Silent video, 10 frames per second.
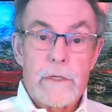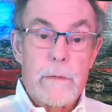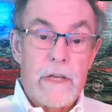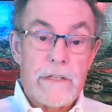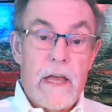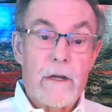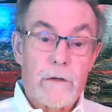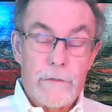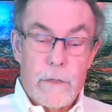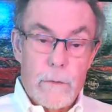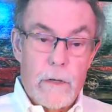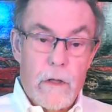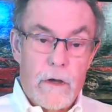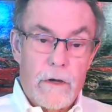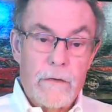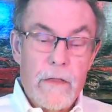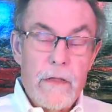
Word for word: which makes that straightaway longer.